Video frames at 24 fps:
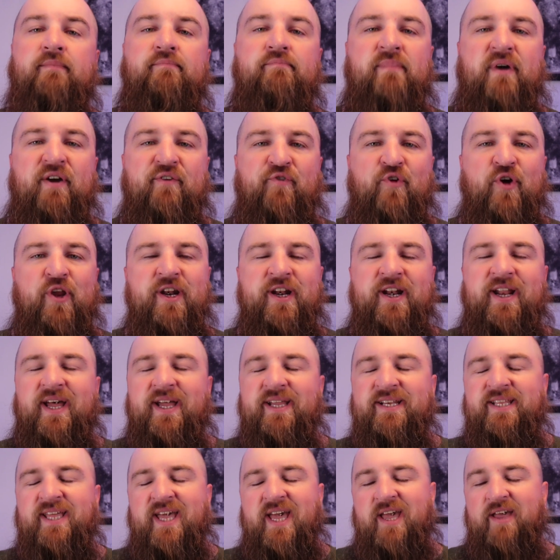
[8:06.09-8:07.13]
My friend and I,
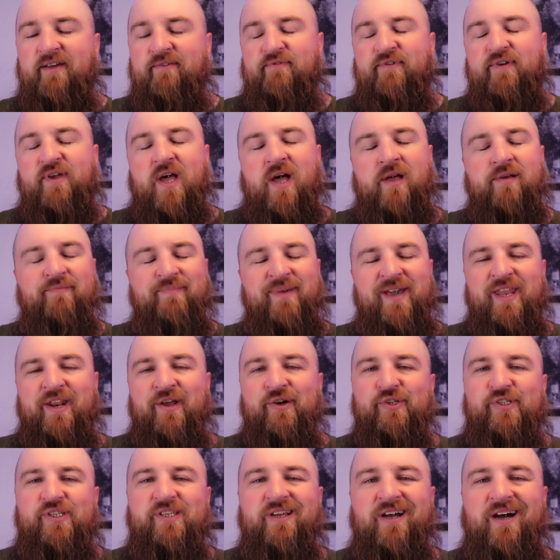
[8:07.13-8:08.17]
Dave, Common Man
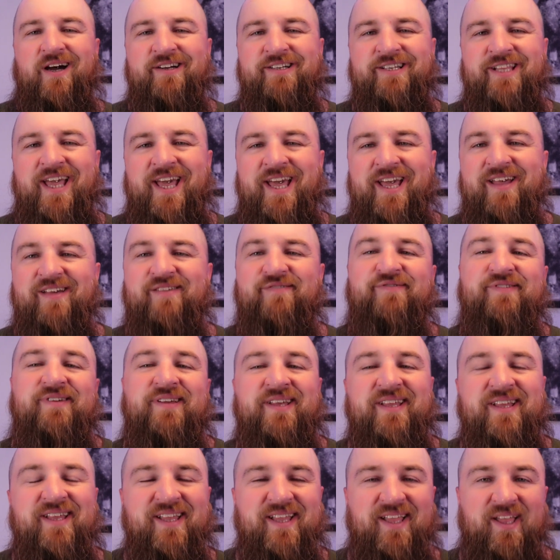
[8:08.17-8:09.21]
OCR Dave,
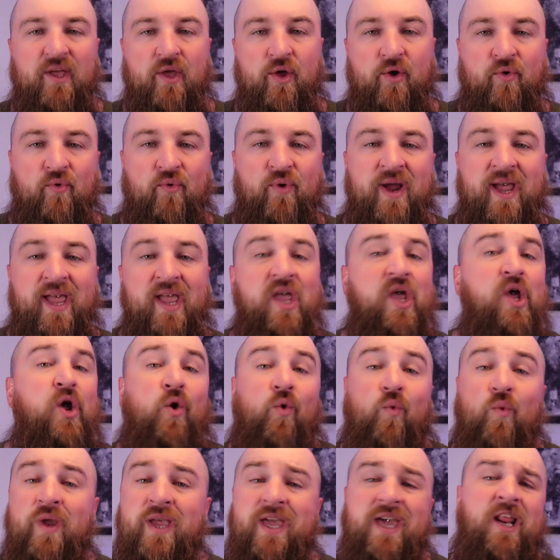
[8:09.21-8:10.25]
right?
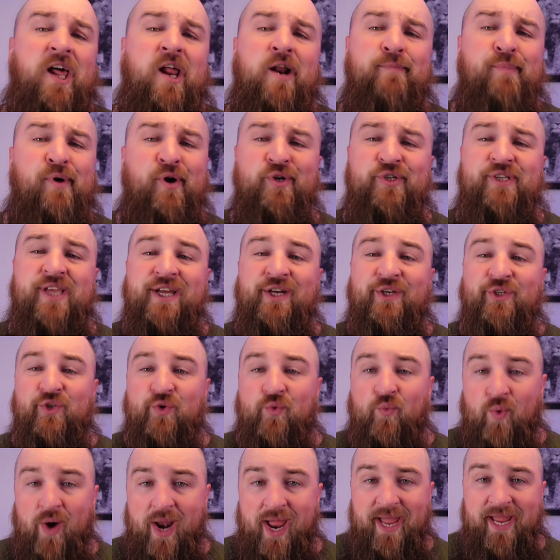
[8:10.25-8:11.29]
We get on our motorcycles
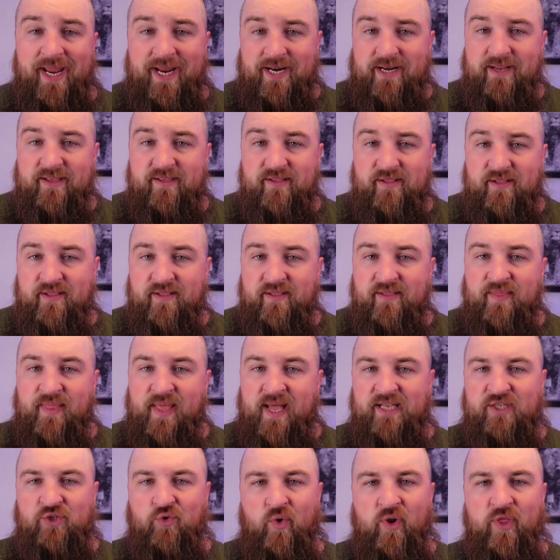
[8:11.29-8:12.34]
and ride.
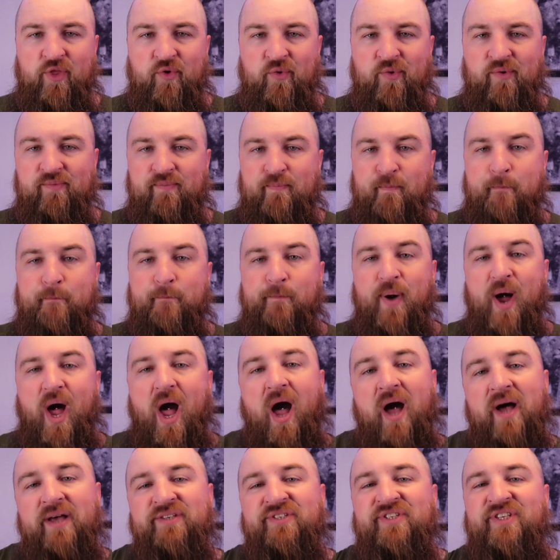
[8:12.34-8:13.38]
That's one of the
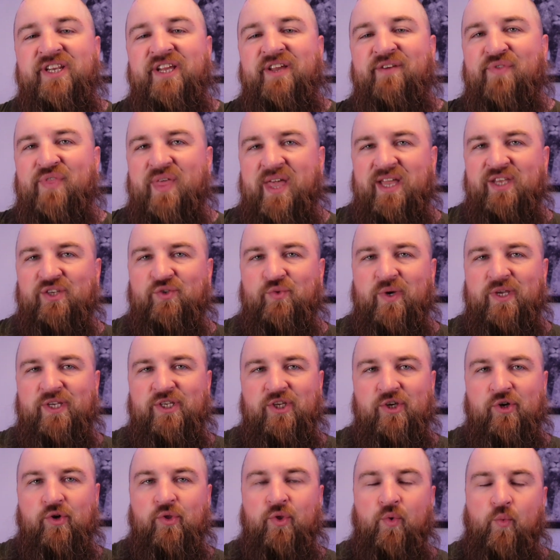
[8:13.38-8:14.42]
positive things we
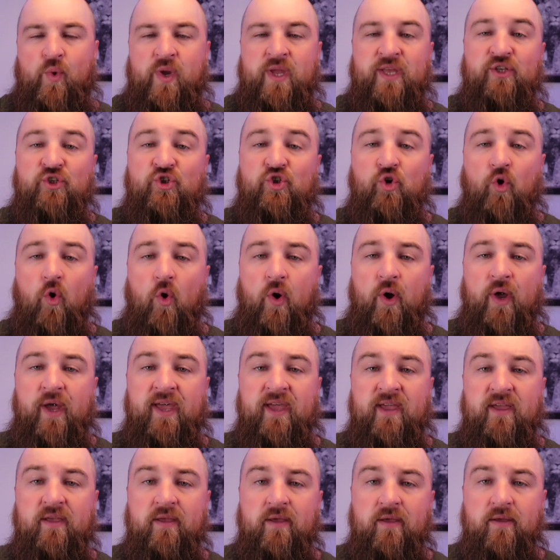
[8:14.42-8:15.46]
do that we
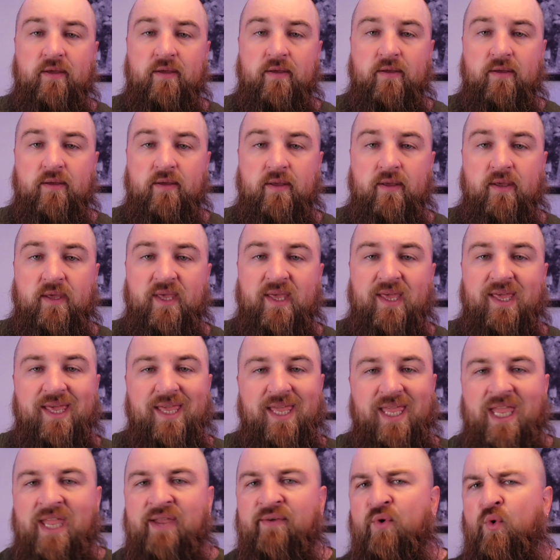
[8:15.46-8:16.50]
enjoy.
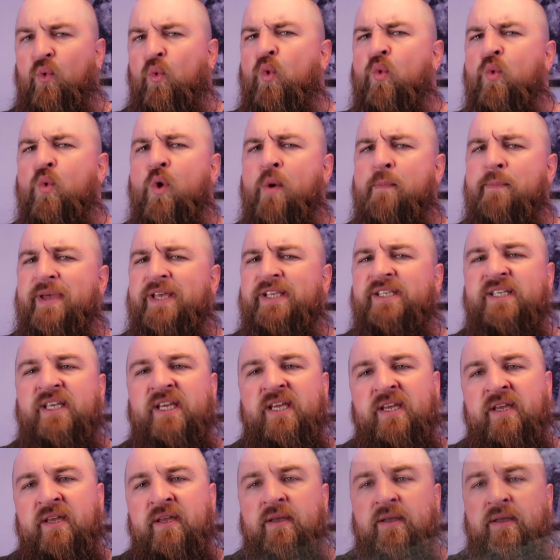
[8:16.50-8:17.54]
Even when we're
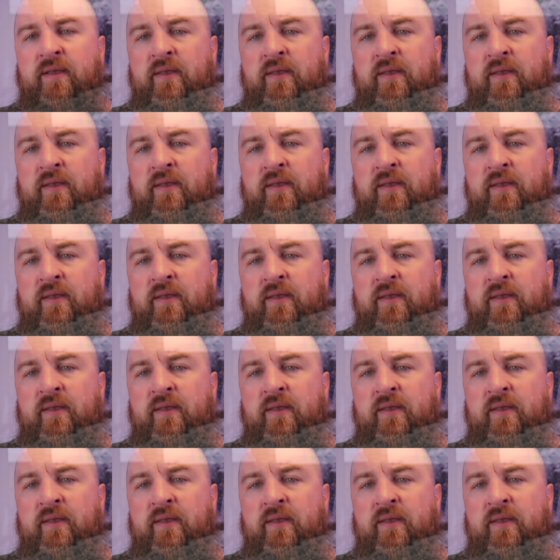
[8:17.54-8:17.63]
busy,